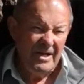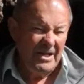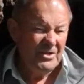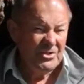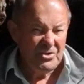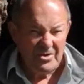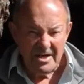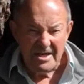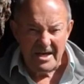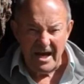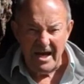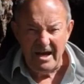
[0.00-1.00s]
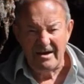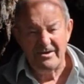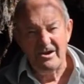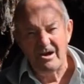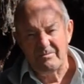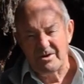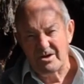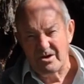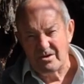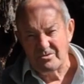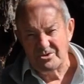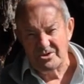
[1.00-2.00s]
in tree care and
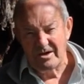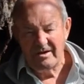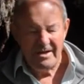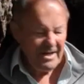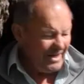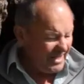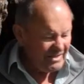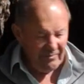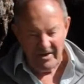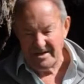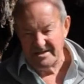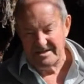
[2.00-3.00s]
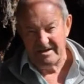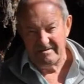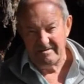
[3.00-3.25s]
arboriculture. And let's face it,